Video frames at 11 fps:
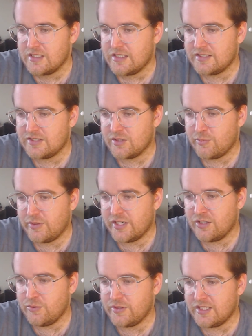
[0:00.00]
Is there a player
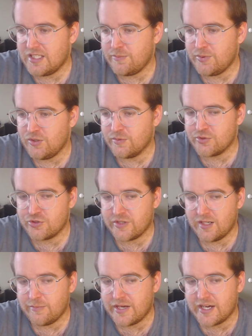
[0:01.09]
who would keep you from
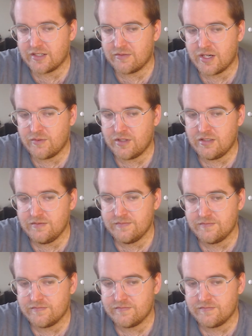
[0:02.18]
trading back in round 1?